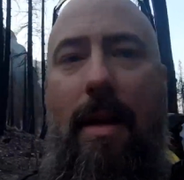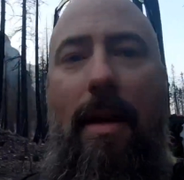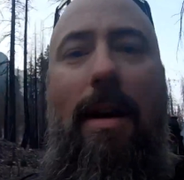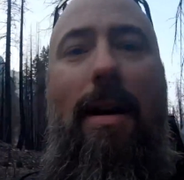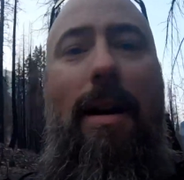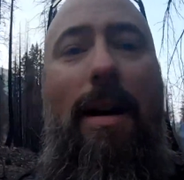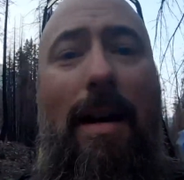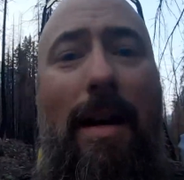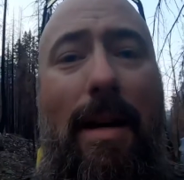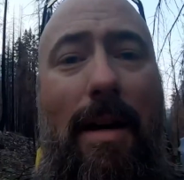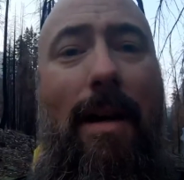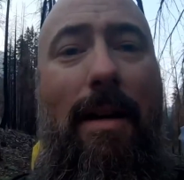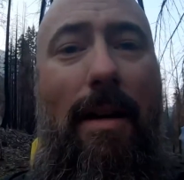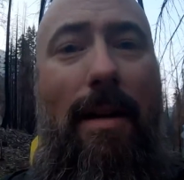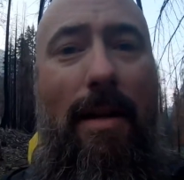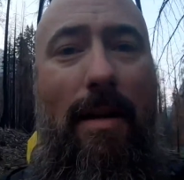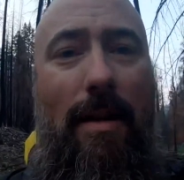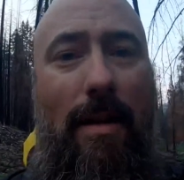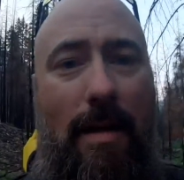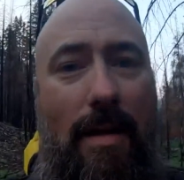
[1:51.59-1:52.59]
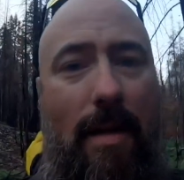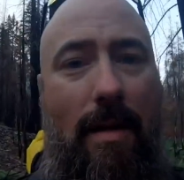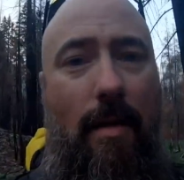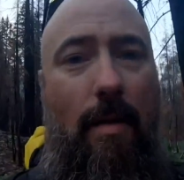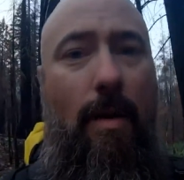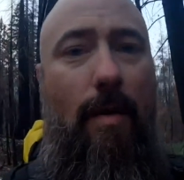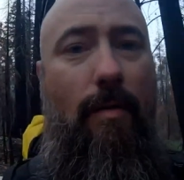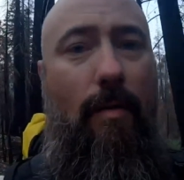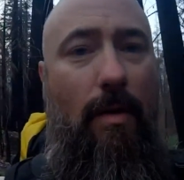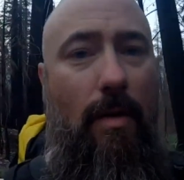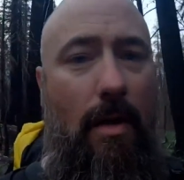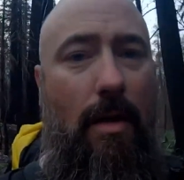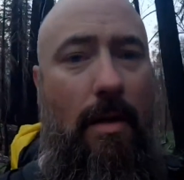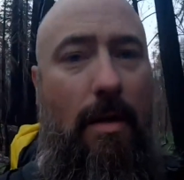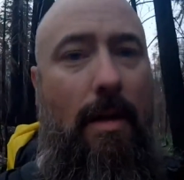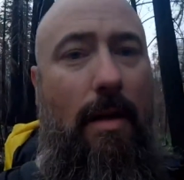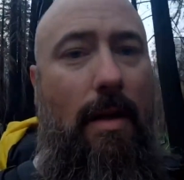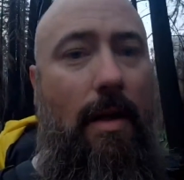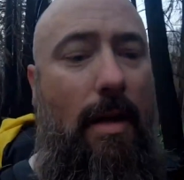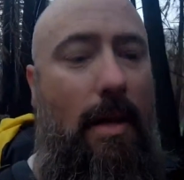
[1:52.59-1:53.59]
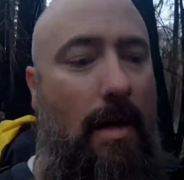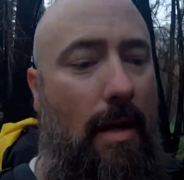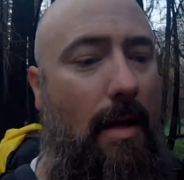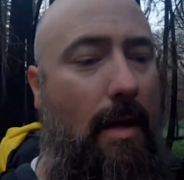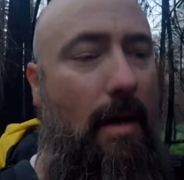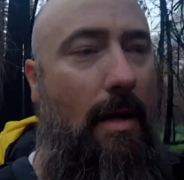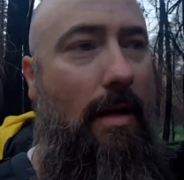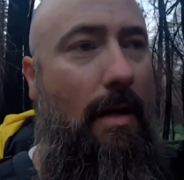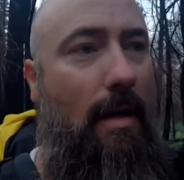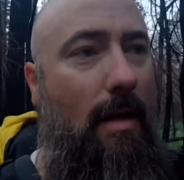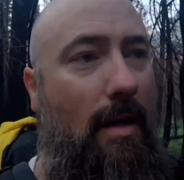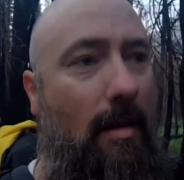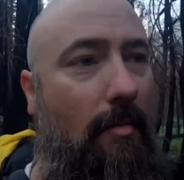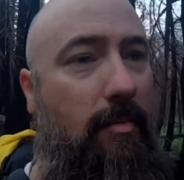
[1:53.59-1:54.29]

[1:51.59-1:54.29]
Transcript: I, however, have